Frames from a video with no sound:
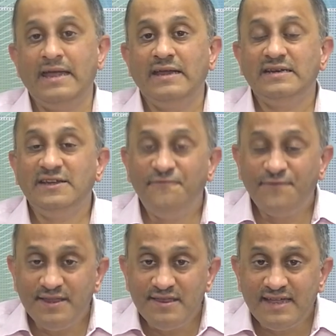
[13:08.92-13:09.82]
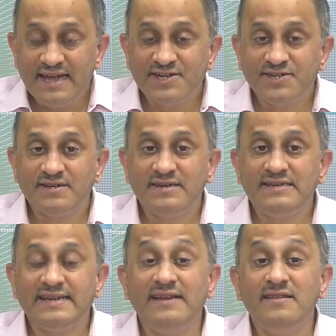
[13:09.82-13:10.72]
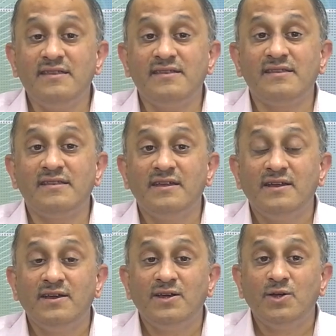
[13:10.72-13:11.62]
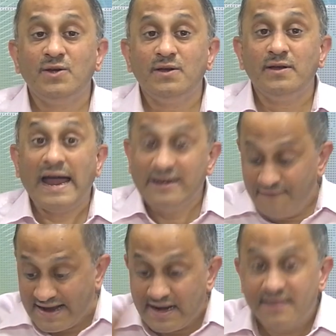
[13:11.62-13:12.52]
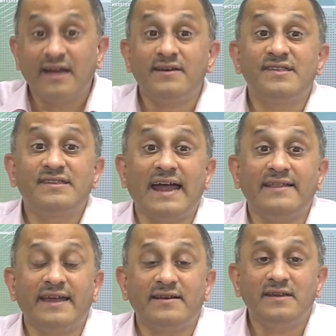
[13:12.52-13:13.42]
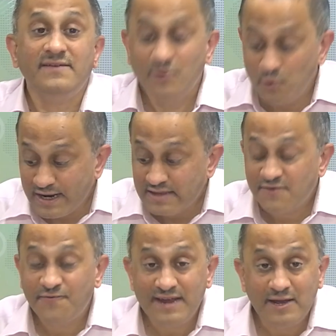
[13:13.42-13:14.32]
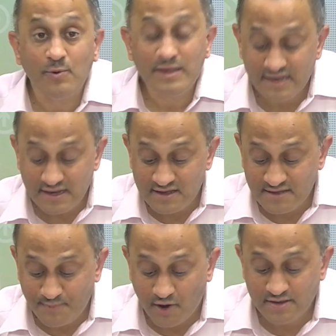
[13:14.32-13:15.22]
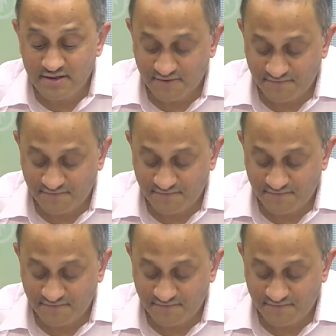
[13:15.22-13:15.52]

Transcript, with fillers: Differentiation tends and in fact, let us understand that. If you look at the frequency response of